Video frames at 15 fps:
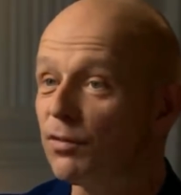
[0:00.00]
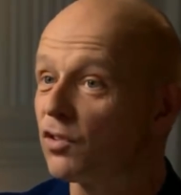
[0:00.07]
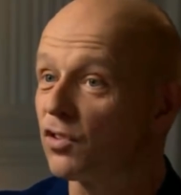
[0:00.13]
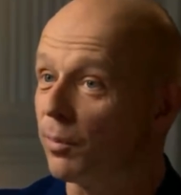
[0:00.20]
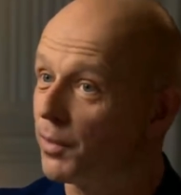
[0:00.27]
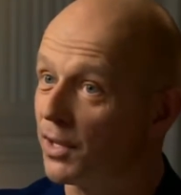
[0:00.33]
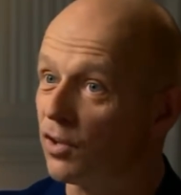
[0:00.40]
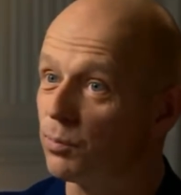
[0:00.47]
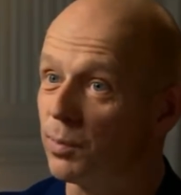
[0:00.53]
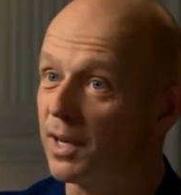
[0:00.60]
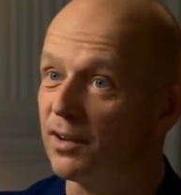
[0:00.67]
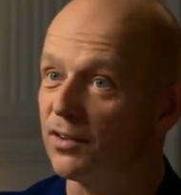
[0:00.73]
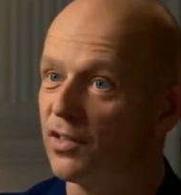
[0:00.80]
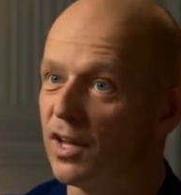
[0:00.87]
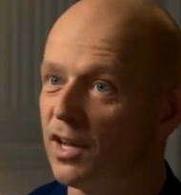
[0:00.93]
even something as
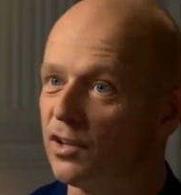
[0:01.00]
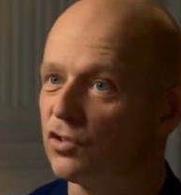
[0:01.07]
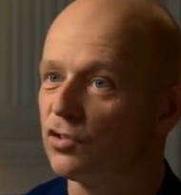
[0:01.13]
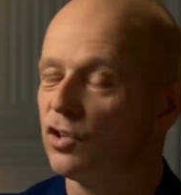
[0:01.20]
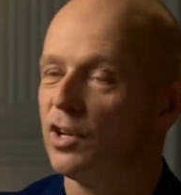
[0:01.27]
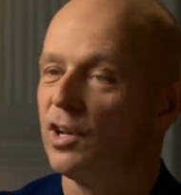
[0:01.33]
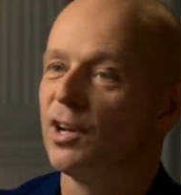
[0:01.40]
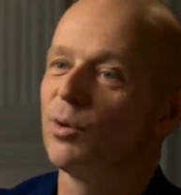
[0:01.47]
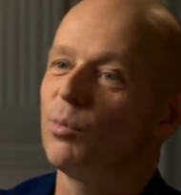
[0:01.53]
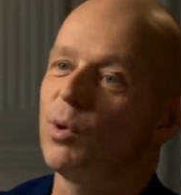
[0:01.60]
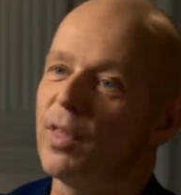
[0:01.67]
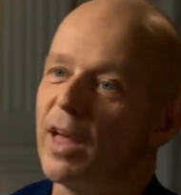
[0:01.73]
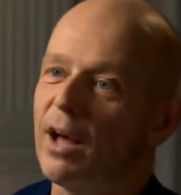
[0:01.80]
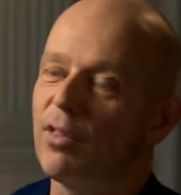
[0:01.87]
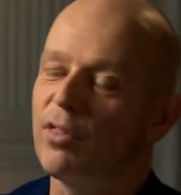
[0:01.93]
big as this,
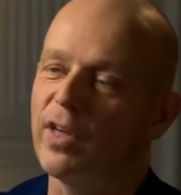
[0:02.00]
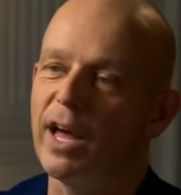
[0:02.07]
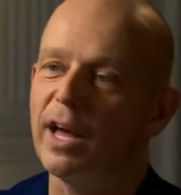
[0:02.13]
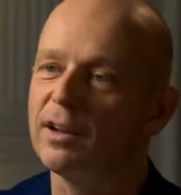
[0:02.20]
without